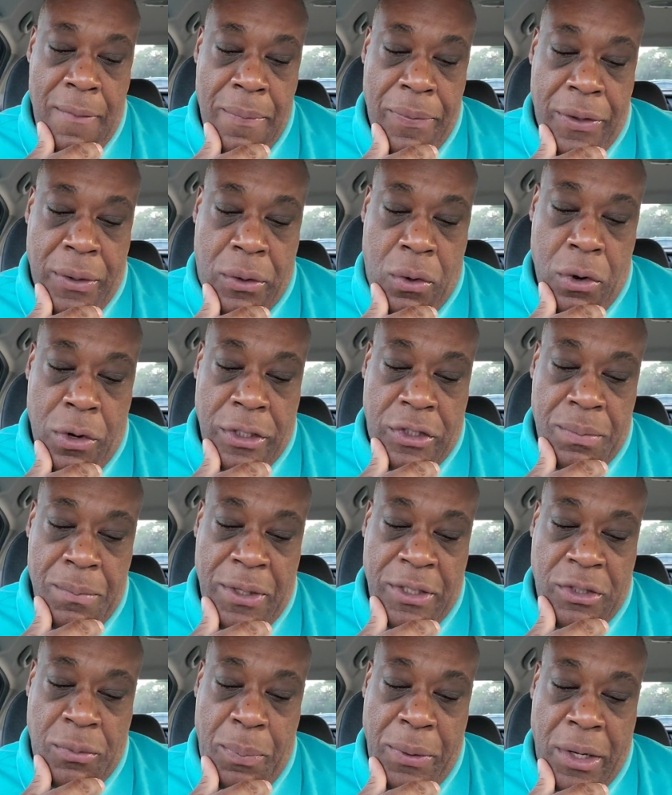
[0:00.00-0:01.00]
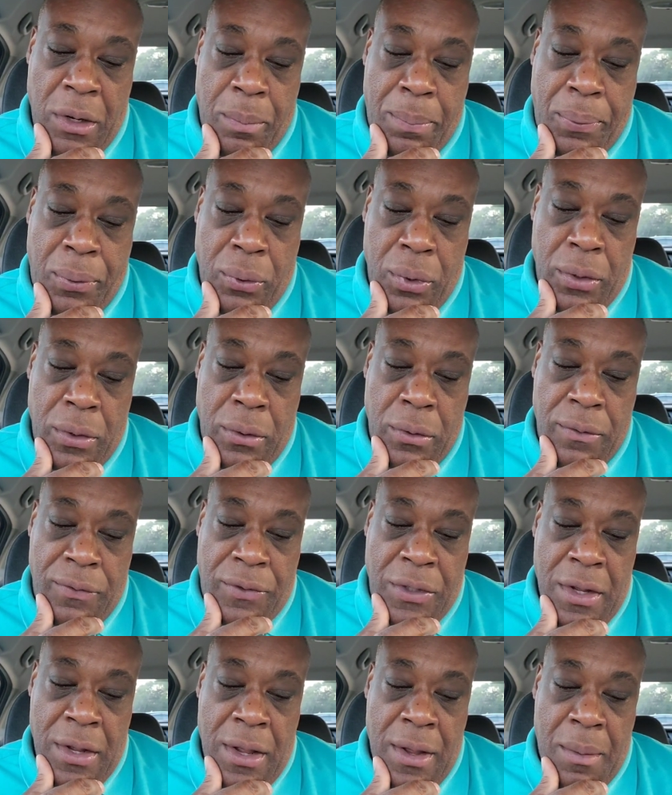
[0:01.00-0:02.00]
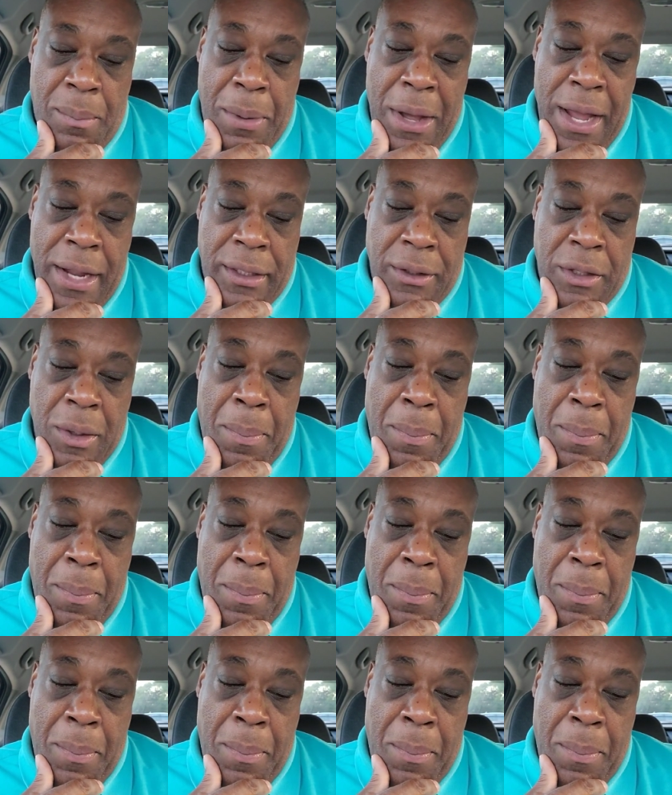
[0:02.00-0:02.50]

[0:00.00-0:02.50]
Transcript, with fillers: The course must be approved by